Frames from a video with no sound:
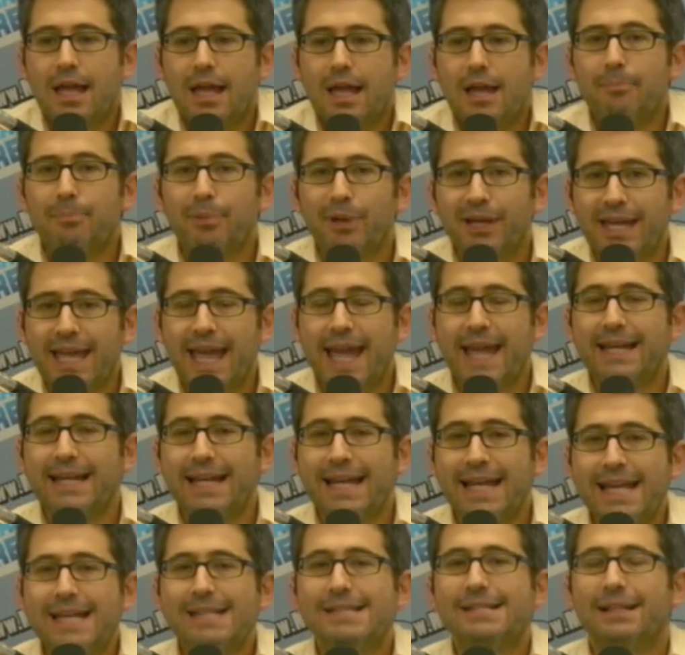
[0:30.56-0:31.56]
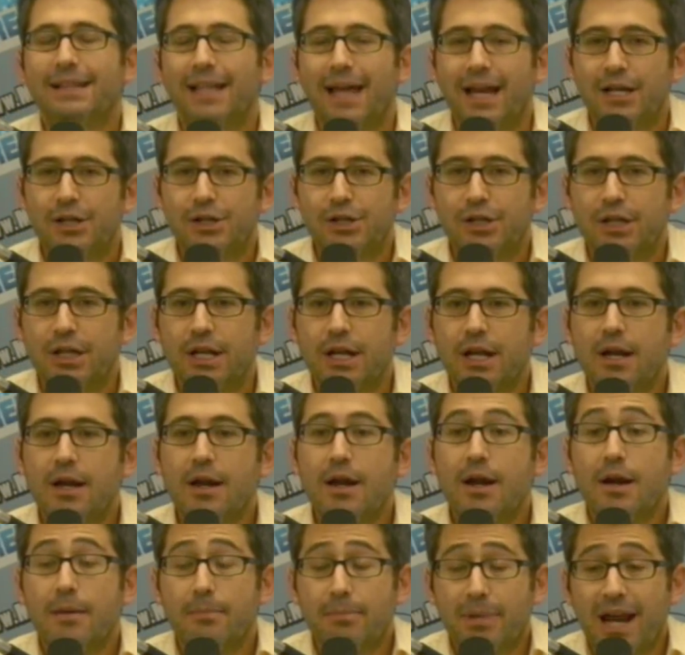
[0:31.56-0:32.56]
implicate his election,
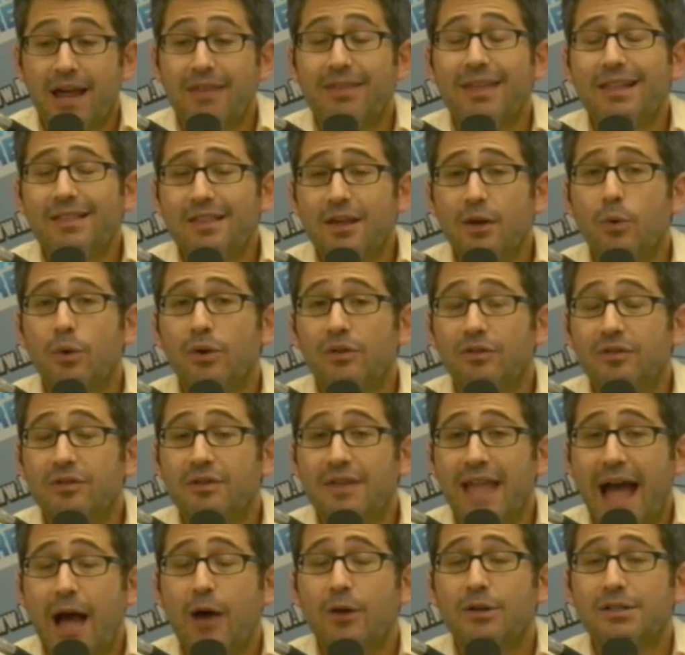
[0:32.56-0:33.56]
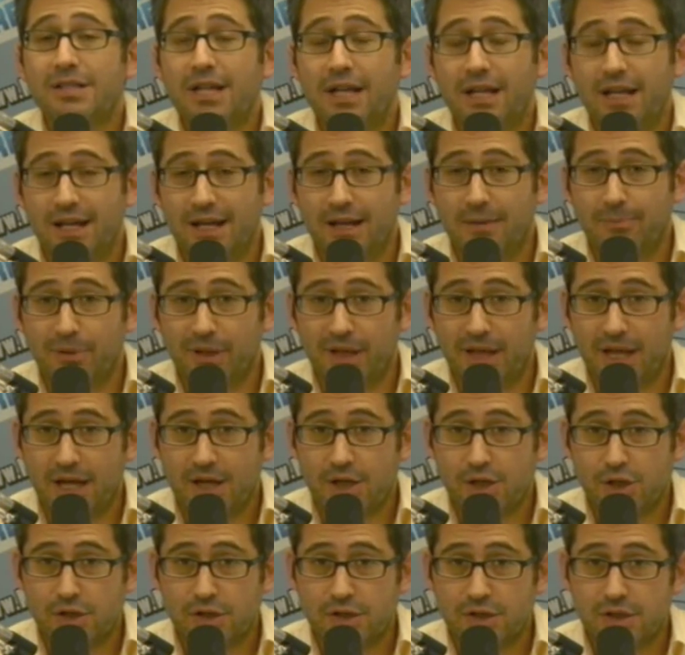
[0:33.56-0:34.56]
but I think there was down-ticket
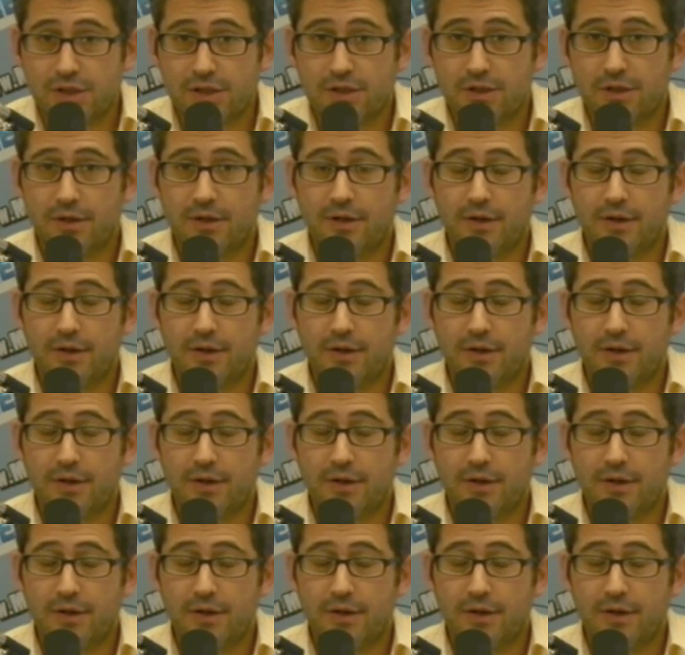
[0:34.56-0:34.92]
implications